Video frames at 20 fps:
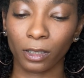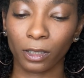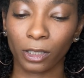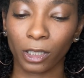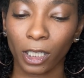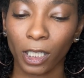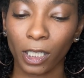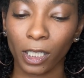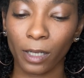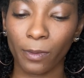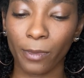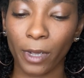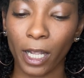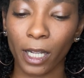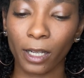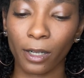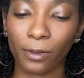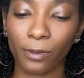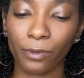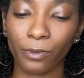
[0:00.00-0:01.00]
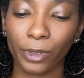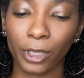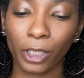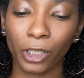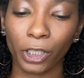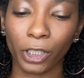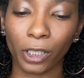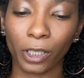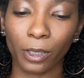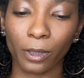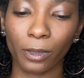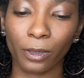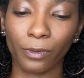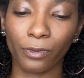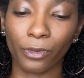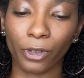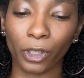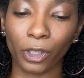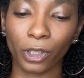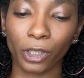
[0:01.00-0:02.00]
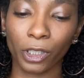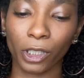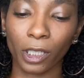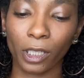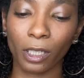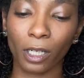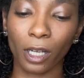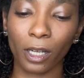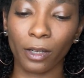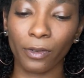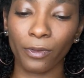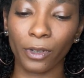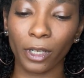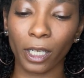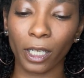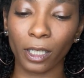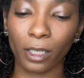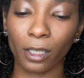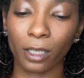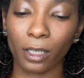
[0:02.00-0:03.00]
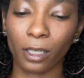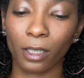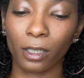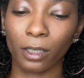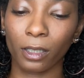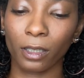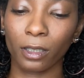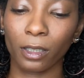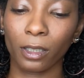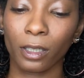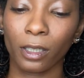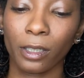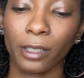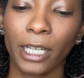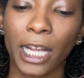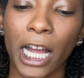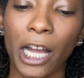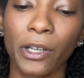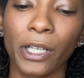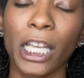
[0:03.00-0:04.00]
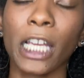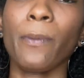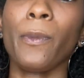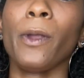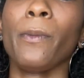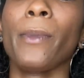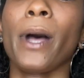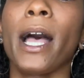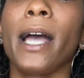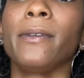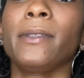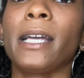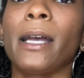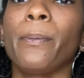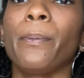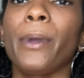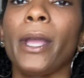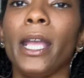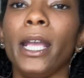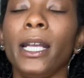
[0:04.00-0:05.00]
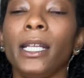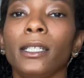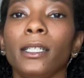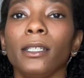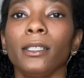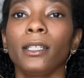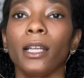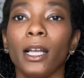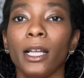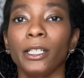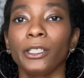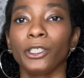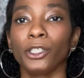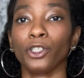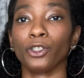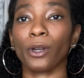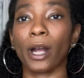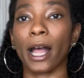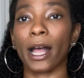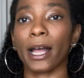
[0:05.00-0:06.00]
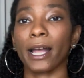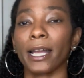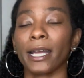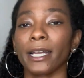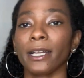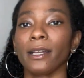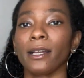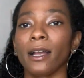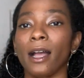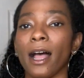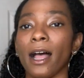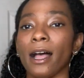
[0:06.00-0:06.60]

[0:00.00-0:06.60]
just to make a richer version of it. Now, keep in mind that paint does dry,